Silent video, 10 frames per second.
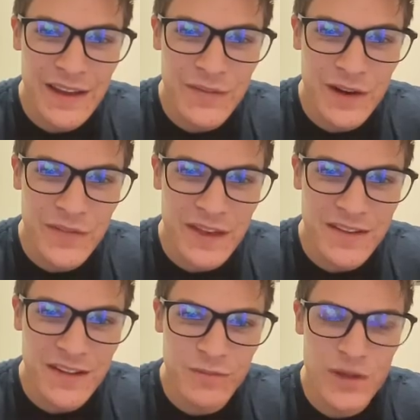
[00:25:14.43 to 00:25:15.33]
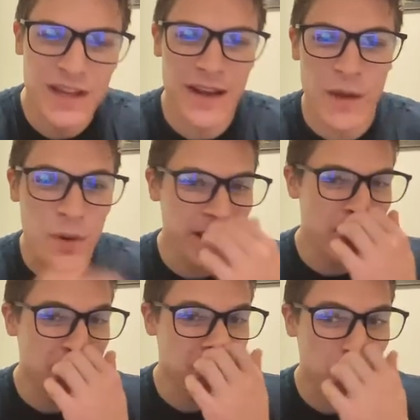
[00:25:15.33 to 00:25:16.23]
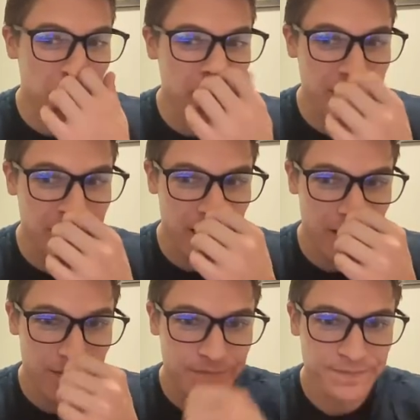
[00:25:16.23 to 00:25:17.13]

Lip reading: Even if that does weaken, I want to get at least one hit there.